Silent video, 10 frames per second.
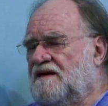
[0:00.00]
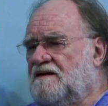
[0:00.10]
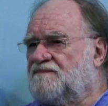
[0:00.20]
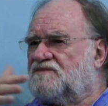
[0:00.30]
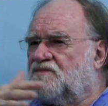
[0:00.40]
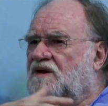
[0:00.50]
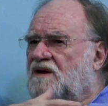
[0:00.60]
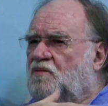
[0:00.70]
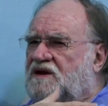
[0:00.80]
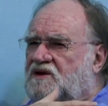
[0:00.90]
But
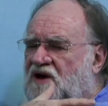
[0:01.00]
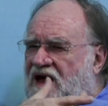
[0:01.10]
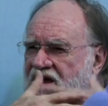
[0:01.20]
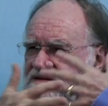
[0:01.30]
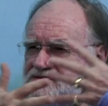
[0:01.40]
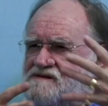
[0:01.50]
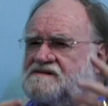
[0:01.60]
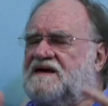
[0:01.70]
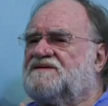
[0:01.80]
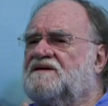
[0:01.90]
we can
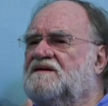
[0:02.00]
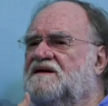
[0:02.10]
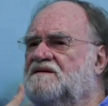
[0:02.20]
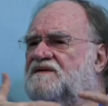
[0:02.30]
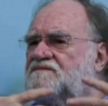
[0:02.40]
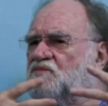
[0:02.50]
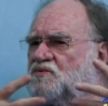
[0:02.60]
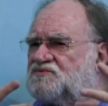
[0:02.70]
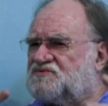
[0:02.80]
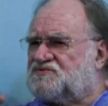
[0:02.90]
get a little bit
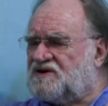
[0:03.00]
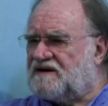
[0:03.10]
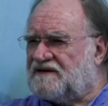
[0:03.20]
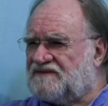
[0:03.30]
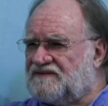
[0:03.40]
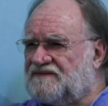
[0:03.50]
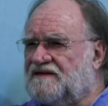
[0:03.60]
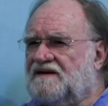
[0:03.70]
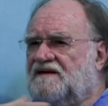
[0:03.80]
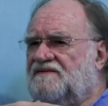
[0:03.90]
more trust.
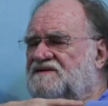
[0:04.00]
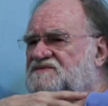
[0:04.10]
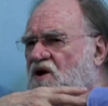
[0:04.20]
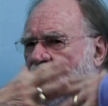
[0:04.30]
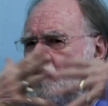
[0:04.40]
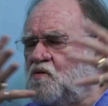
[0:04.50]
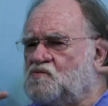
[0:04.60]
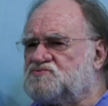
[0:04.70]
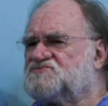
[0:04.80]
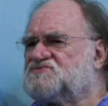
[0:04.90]
This whole
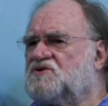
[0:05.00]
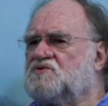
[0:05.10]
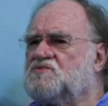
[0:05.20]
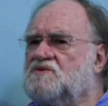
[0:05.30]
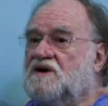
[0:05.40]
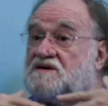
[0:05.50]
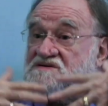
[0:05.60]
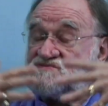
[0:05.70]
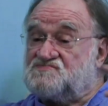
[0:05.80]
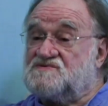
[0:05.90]
show
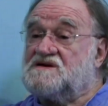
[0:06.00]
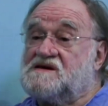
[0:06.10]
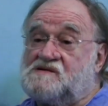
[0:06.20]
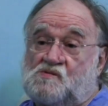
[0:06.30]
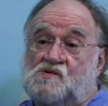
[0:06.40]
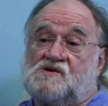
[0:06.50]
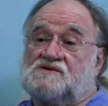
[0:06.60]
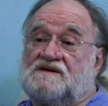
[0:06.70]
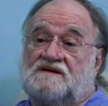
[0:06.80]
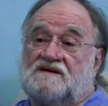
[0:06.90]
is really
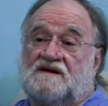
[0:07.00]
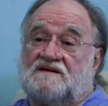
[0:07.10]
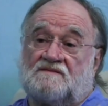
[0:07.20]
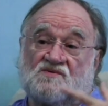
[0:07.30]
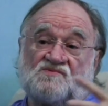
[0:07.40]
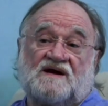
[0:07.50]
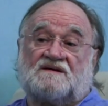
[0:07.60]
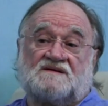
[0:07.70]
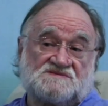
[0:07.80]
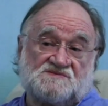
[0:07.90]
working in a
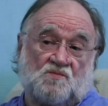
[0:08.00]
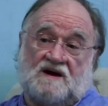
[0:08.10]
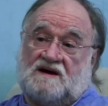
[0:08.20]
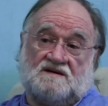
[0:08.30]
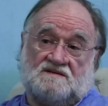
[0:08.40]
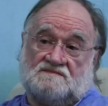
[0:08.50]
miraculous way.